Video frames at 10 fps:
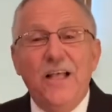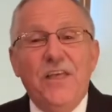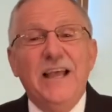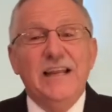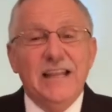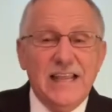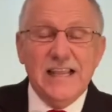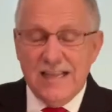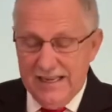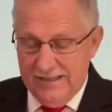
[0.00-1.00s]
that
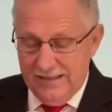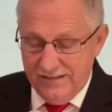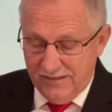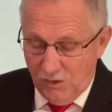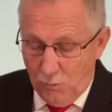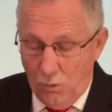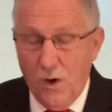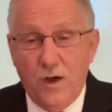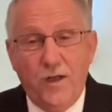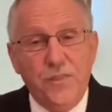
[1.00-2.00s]
he is the
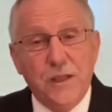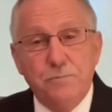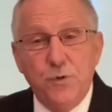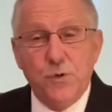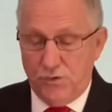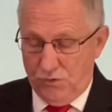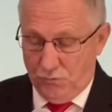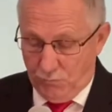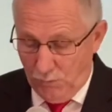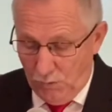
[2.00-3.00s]
one that puts
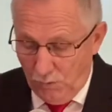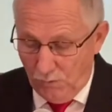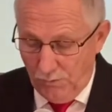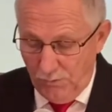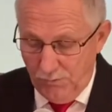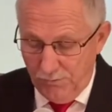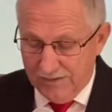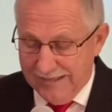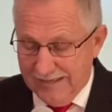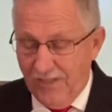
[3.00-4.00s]
rulers
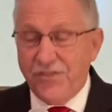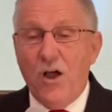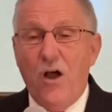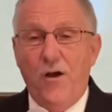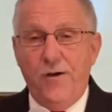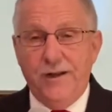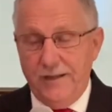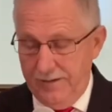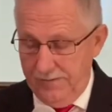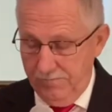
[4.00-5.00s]
in authority.